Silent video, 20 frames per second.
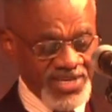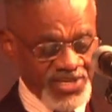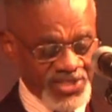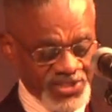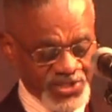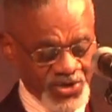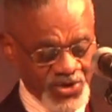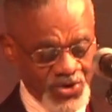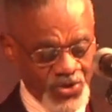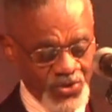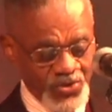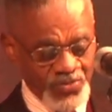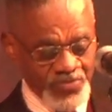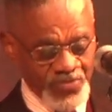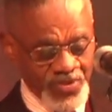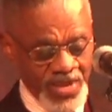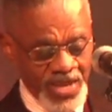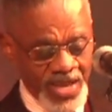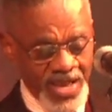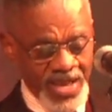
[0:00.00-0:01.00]
years
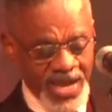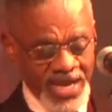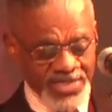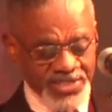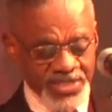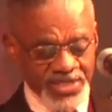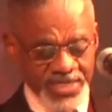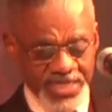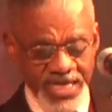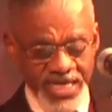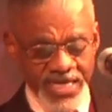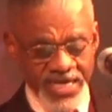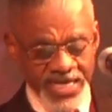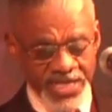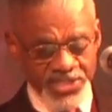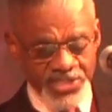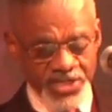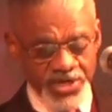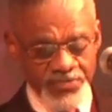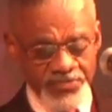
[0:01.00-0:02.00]
ago, as a
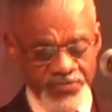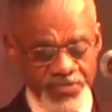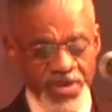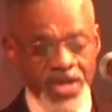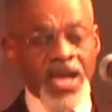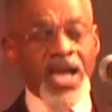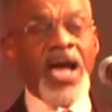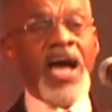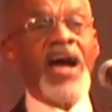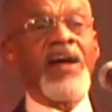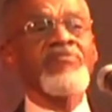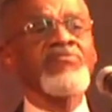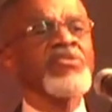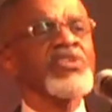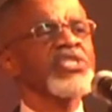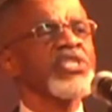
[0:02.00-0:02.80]
teenager, after